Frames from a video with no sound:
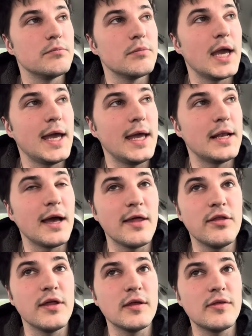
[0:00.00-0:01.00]
And I
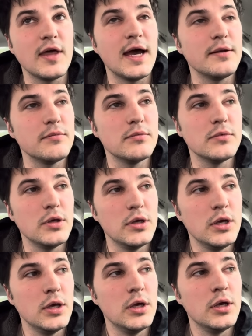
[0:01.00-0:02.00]
think that
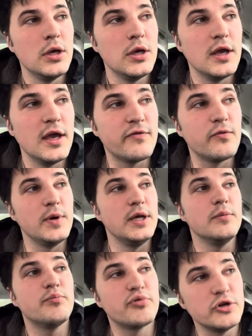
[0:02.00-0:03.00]
if
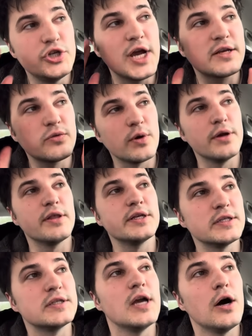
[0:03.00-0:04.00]
we project where this
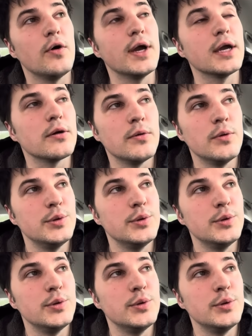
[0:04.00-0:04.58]
is going,